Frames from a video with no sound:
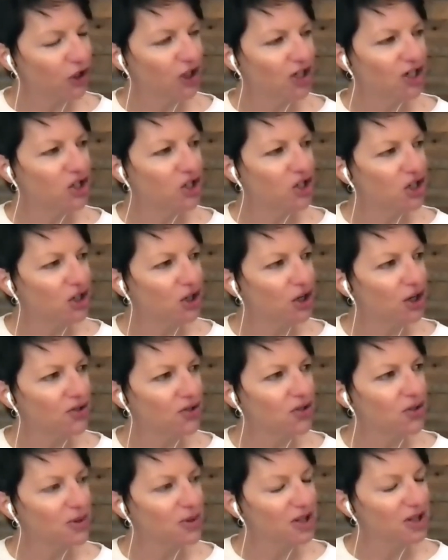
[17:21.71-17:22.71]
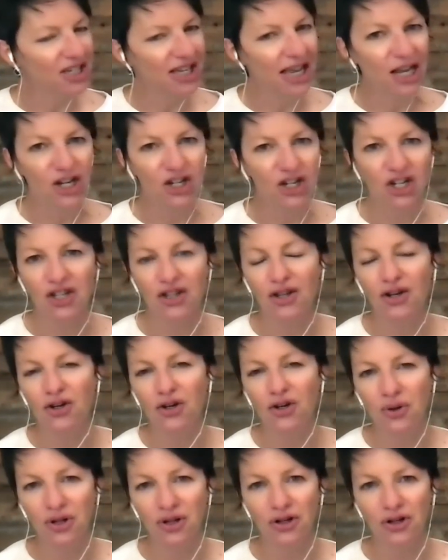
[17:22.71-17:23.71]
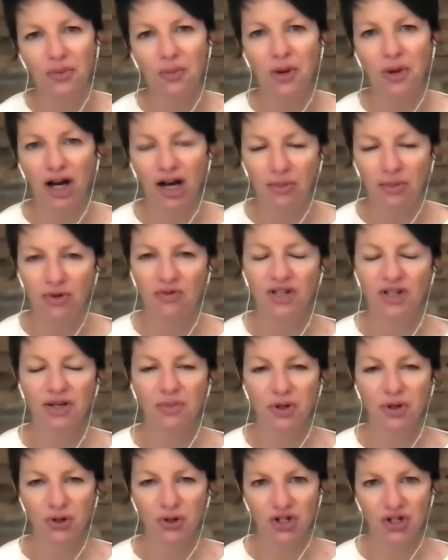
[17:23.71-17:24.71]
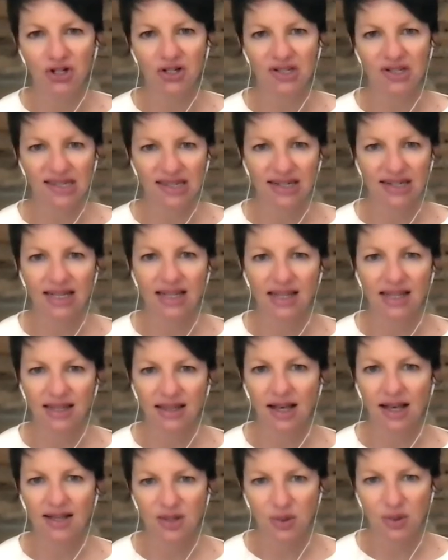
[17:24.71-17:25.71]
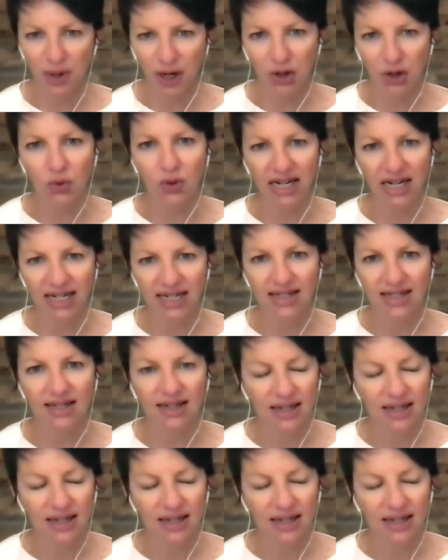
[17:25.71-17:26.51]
and she calls humiliation the nuclear bomb of the emotions. And I think that's about right.